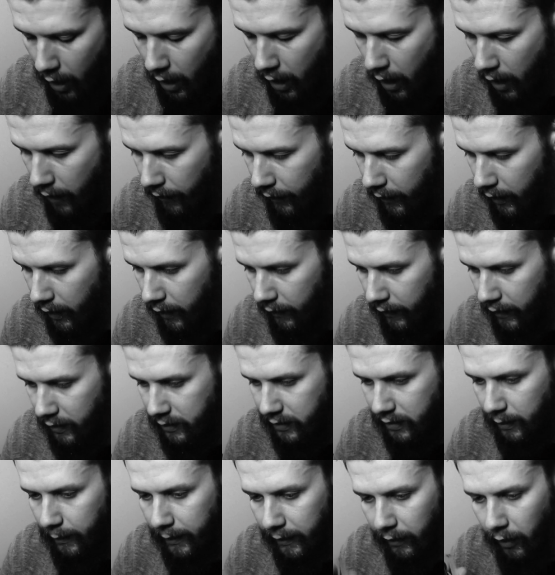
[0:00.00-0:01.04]
and there's
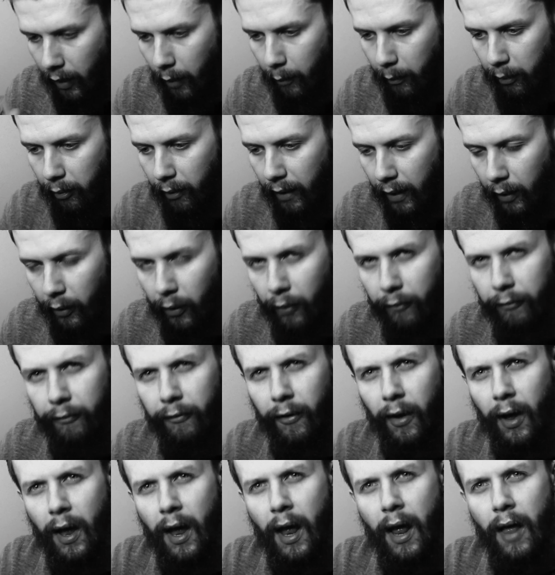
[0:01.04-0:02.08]
something that I'm proud
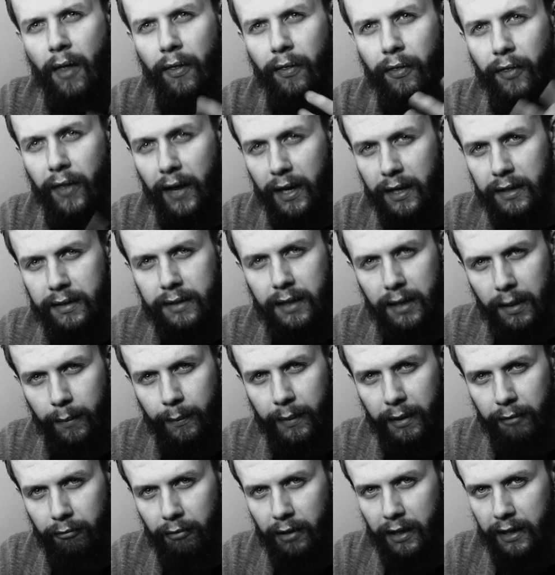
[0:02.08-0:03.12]
of, then it's going to
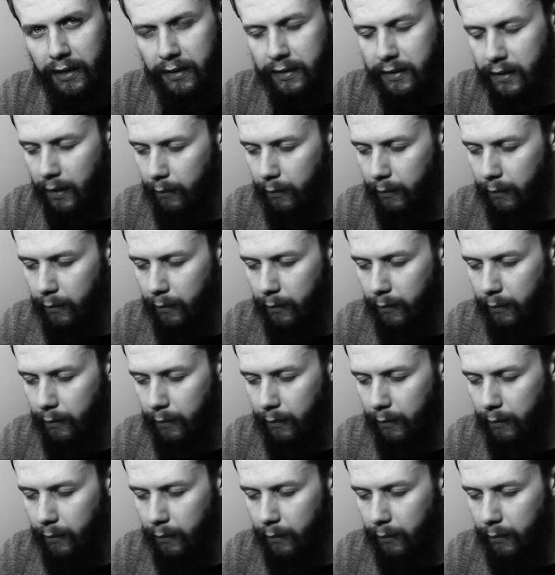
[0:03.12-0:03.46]
be released.